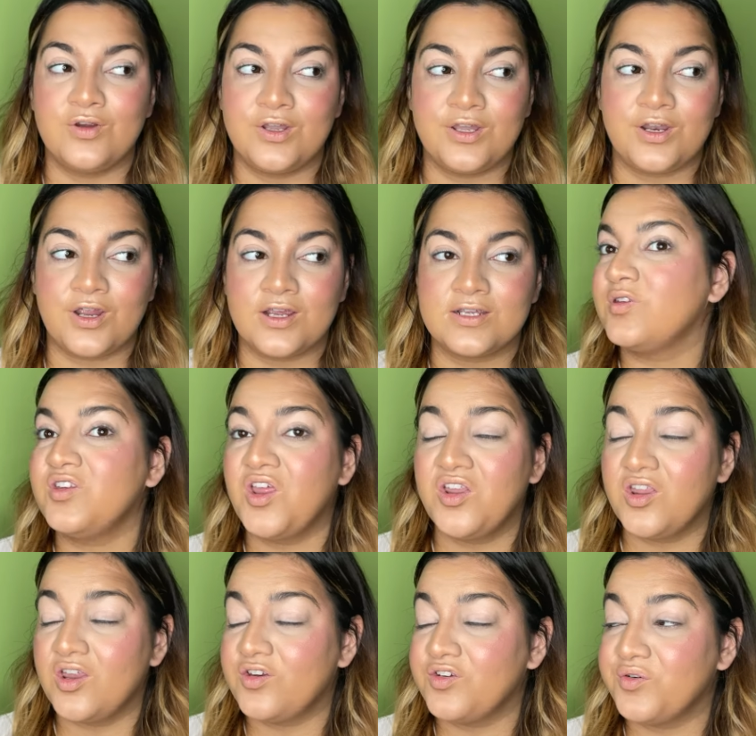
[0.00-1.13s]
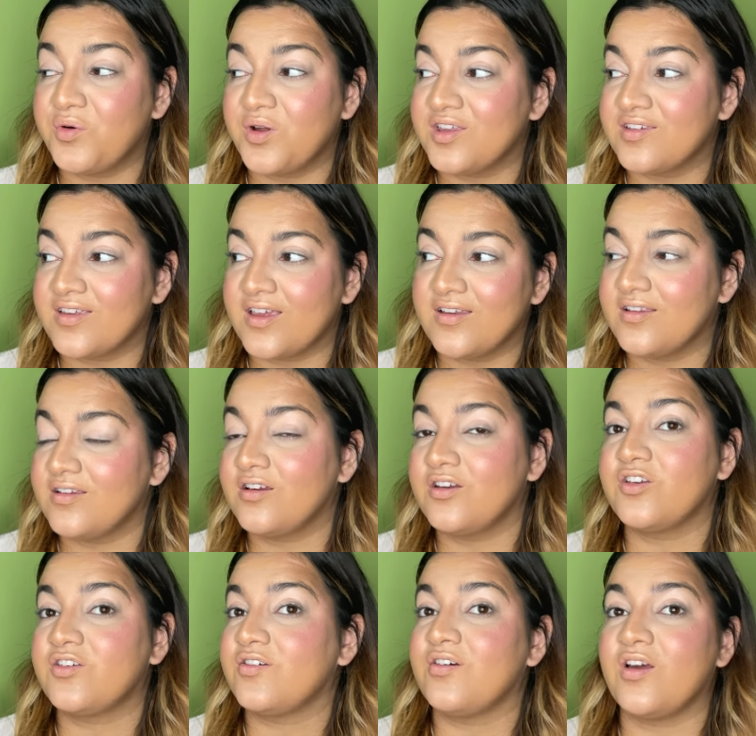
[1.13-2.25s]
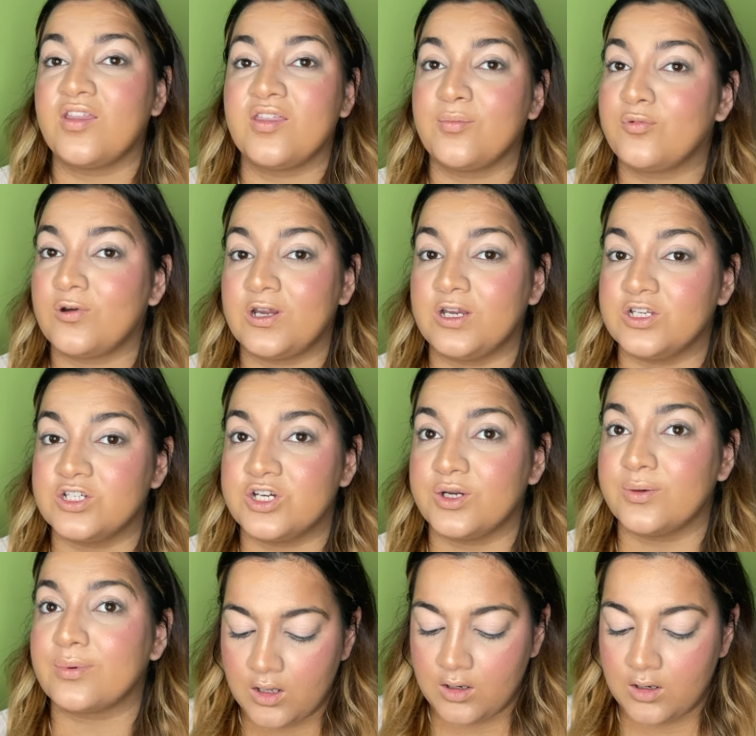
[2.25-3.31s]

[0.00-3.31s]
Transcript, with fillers: really nice. They do what they say they're going to do and they're pretty cheap.